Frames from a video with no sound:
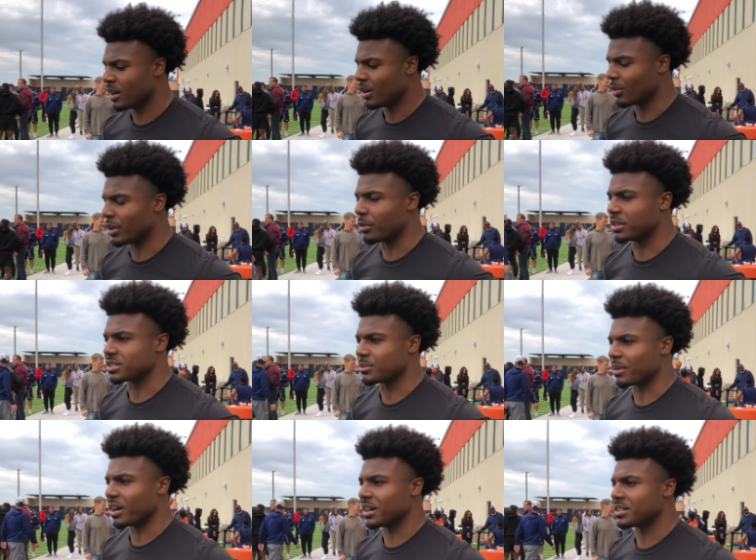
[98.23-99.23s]
Really wasn't
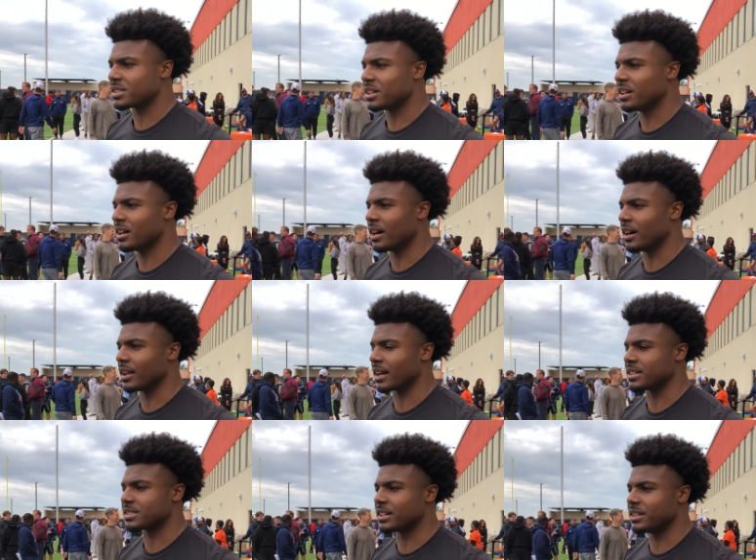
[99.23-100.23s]
surprised. Like
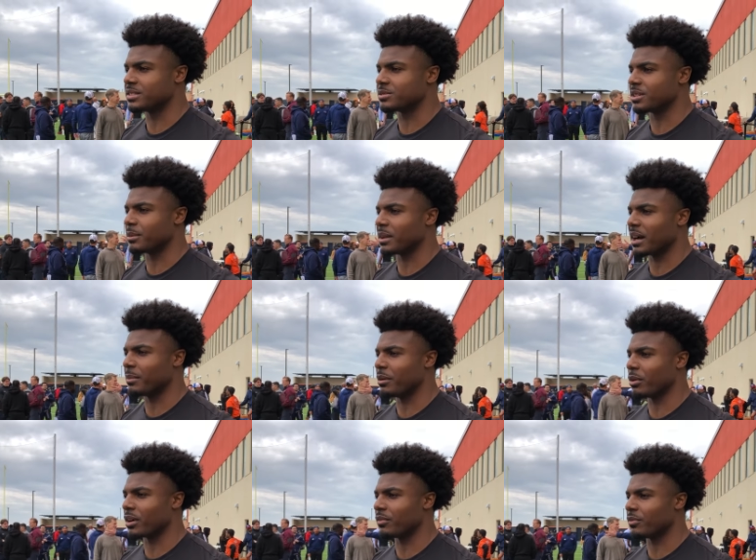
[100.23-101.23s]
I said, this is something that I've been
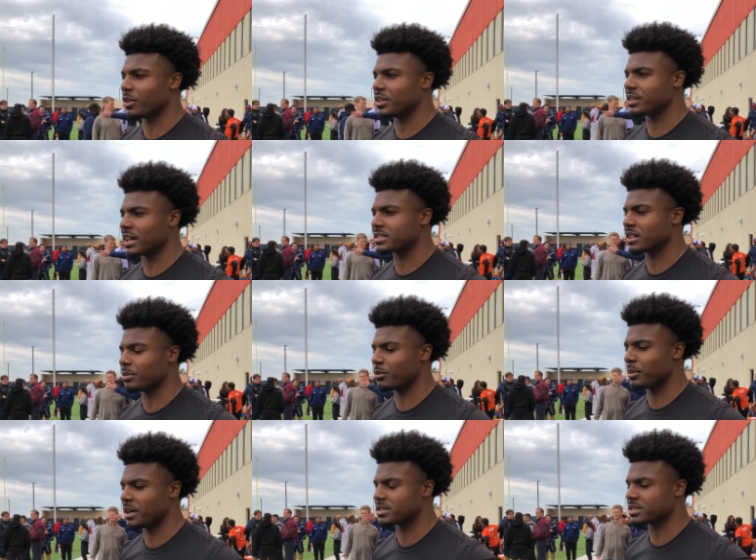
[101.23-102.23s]
working for these last couple of
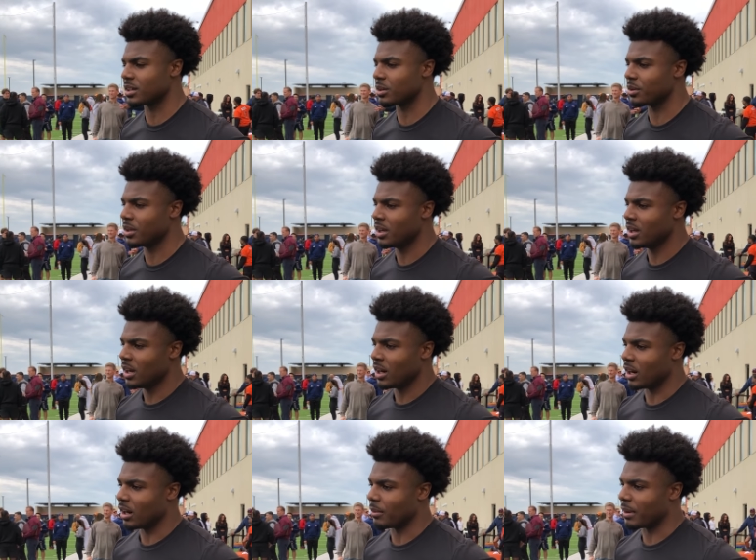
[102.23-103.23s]
months. So
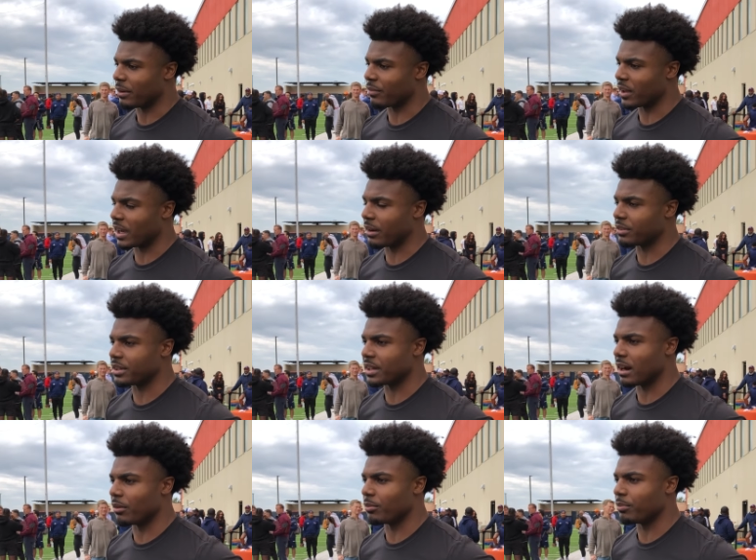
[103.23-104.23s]
I feel like everything
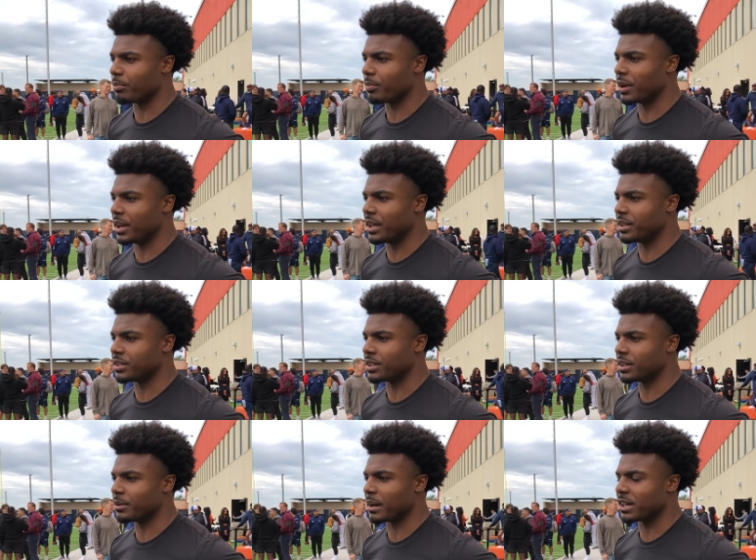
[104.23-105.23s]
I've put
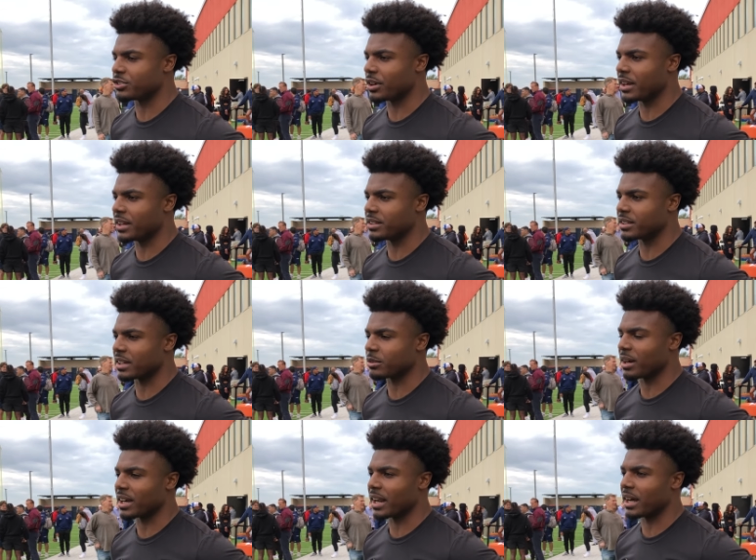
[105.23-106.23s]
into my training is exactly
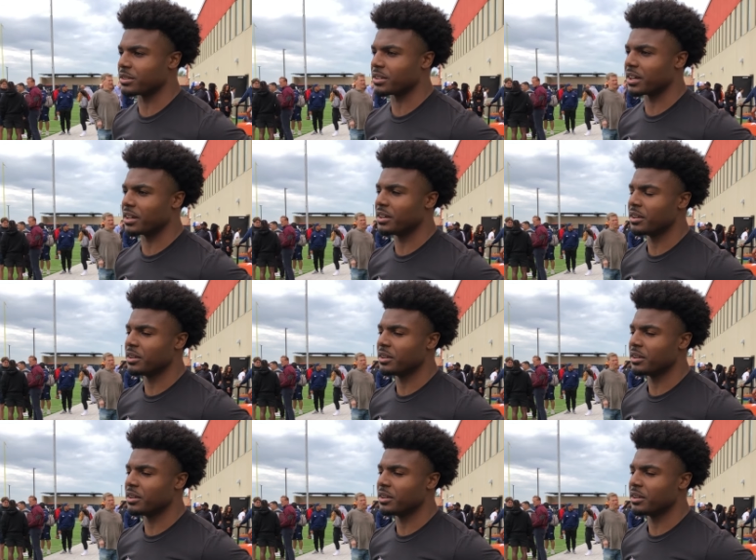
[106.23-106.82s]
what I got out today.